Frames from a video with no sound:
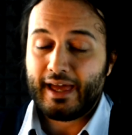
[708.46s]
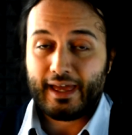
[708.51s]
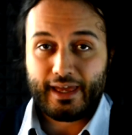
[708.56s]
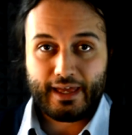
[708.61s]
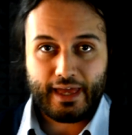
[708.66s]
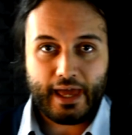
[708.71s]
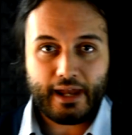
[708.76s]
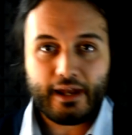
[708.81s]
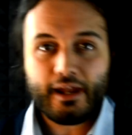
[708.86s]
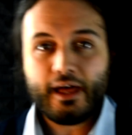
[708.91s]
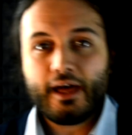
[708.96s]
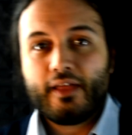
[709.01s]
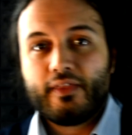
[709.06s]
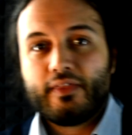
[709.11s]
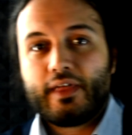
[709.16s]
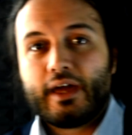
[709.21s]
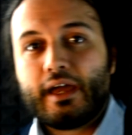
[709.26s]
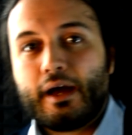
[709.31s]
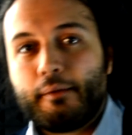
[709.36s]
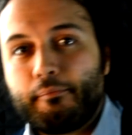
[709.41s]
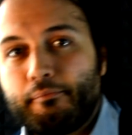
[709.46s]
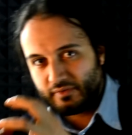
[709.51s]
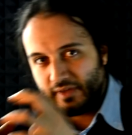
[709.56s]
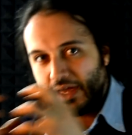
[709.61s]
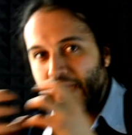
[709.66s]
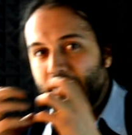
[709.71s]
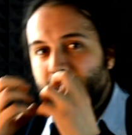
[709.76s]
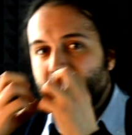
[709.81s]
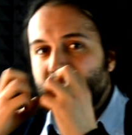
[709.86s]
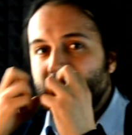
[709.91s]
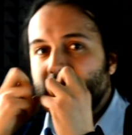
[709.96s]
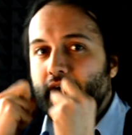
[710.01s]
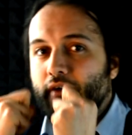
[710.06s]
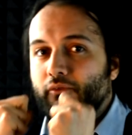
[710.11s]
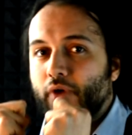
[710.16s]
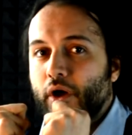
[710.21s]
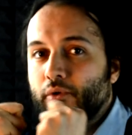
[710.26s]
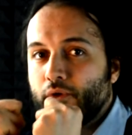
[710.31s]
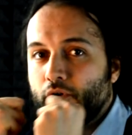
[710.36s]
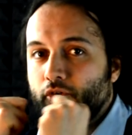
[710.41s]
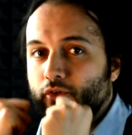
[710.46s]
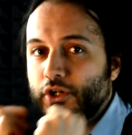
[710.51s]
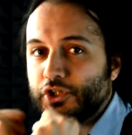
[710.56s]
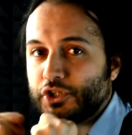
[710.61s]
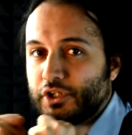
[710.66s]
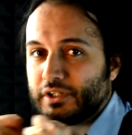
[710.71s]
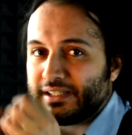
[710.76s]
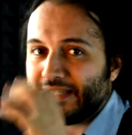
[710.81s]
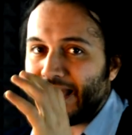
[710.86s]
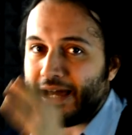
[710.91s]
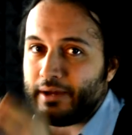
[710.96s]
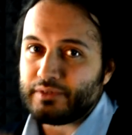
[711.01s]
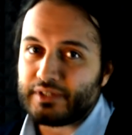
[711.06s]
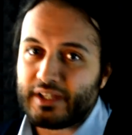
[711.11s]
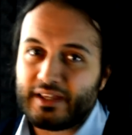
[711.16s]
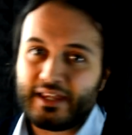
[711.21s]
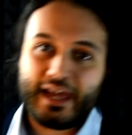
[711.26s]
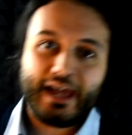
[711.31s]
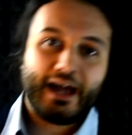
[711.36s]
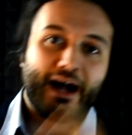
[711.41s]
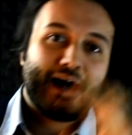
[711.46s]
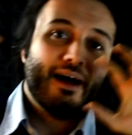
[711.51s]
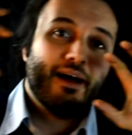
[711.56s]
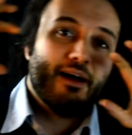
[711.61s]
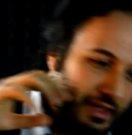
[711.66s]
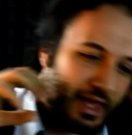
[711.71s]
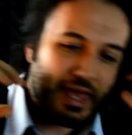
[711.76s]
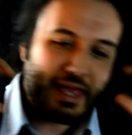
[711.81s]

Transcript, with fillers: again, they are taking their own original sounds and they are